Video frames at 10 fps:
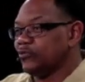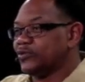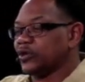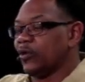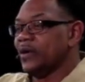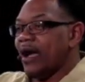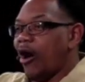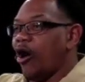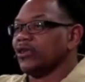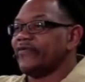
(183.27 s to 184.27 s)
So
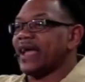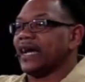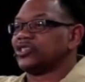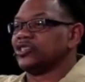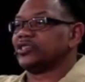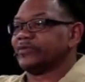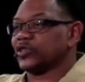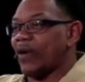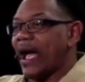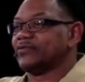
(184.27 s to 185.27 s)
all of you guys should
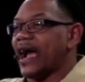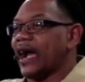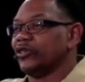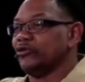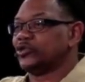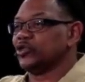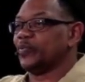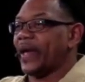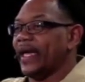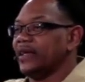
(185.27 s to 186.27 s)
subscribe to our YouTube
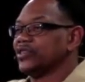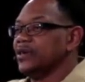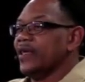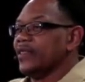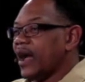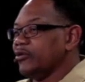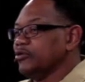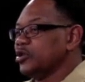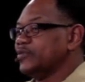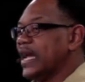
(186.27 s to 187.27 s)
page, our
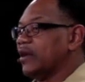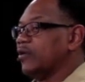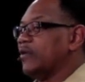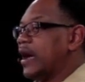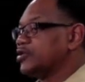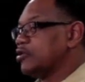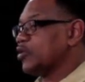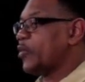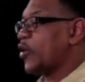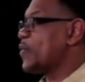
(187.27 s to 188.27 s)
YouTube channel, our Church on
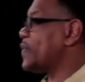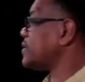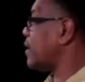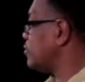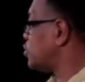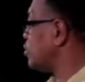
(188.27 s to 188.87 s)
Purpose, our YouTube